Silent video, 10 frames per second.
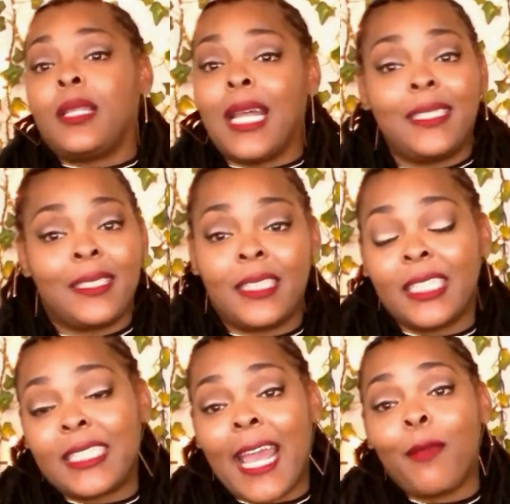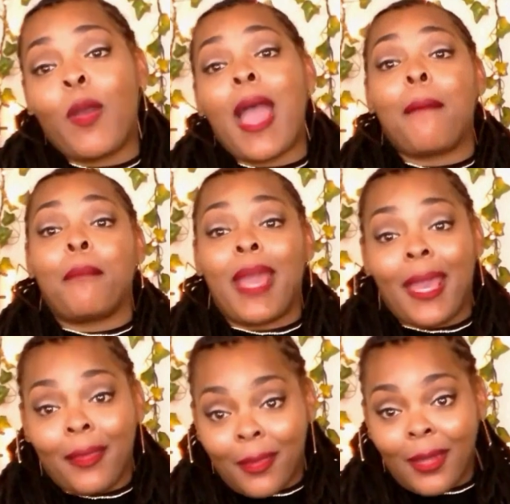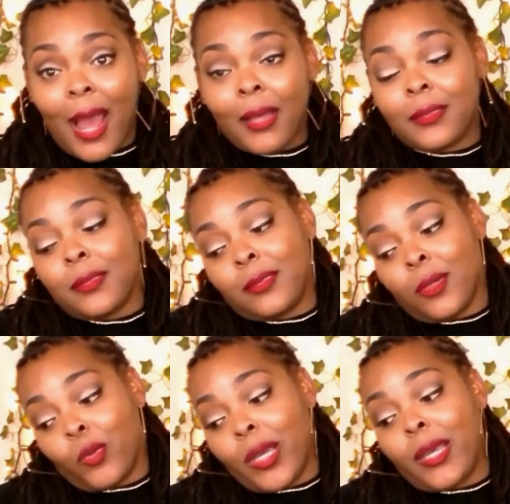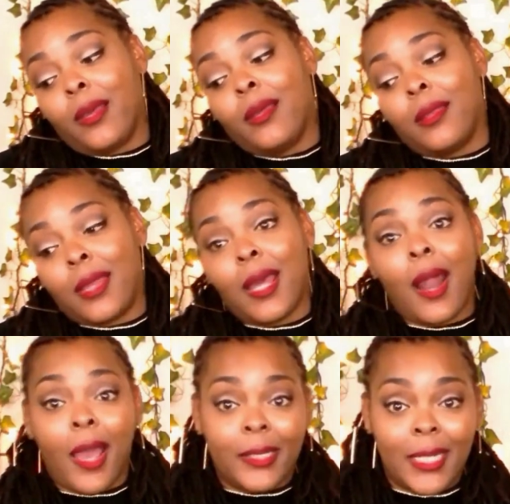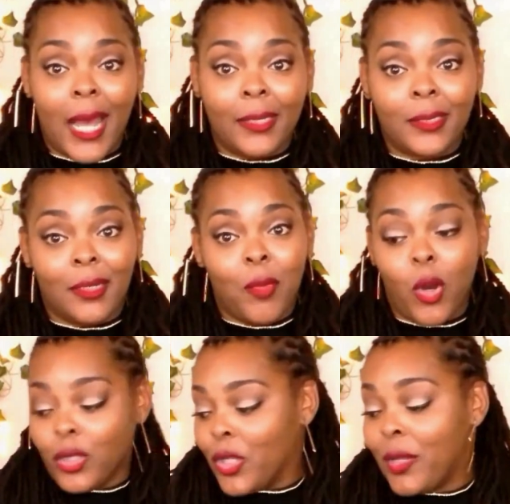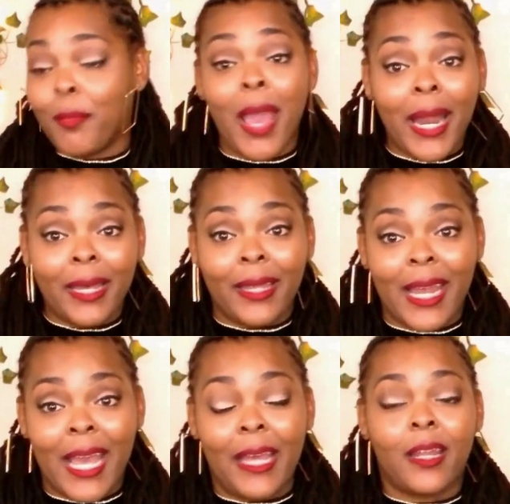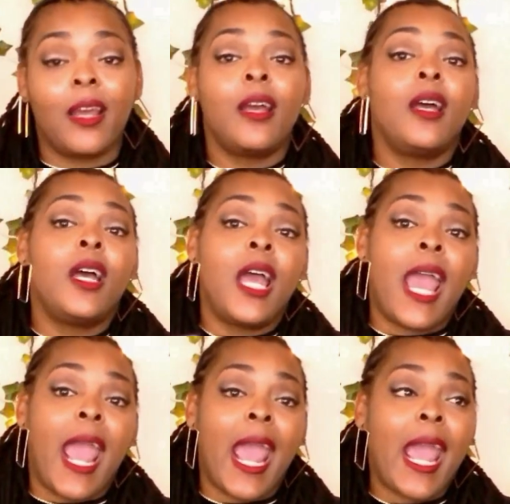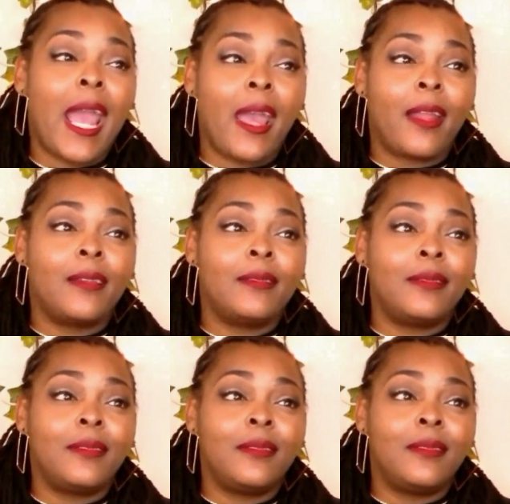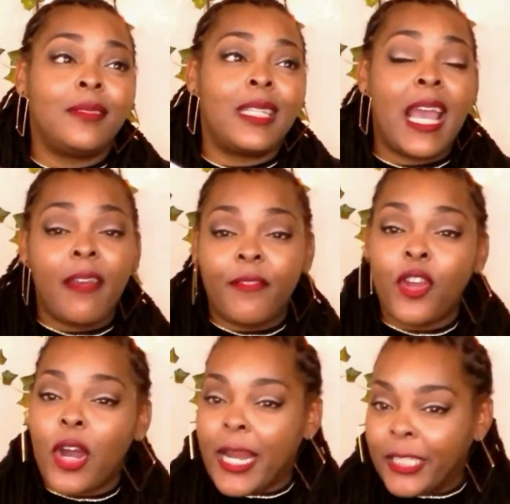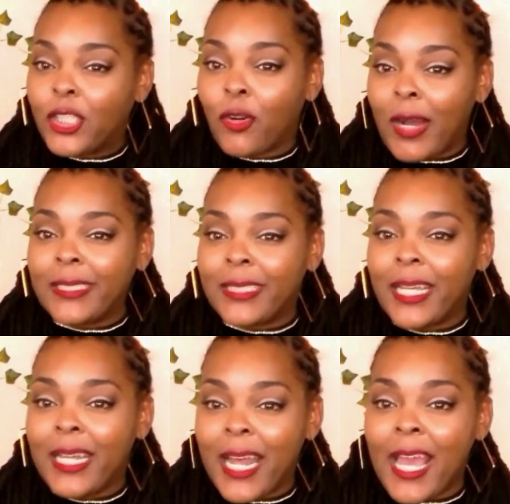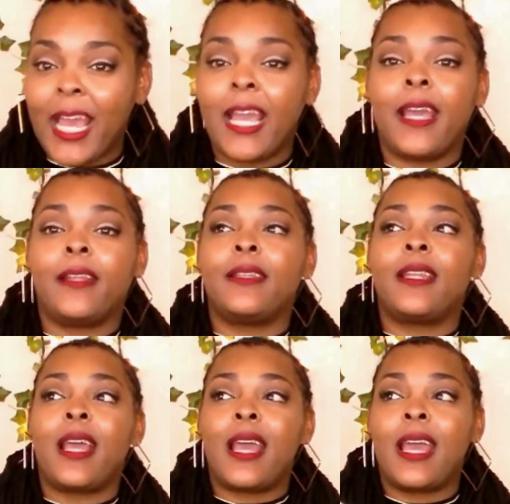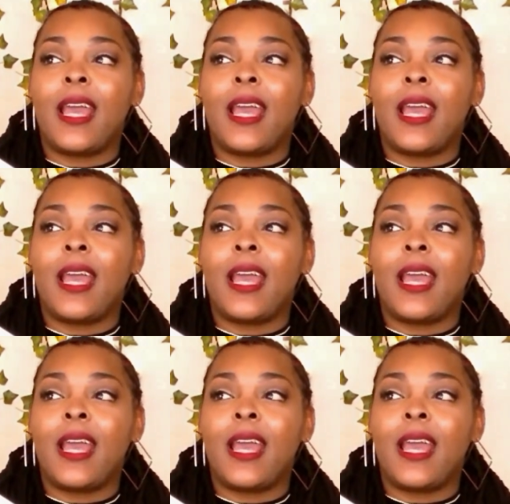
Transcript: that's the same way I made the locks is the way that I attached them onto the mannequin head. And if you're interested in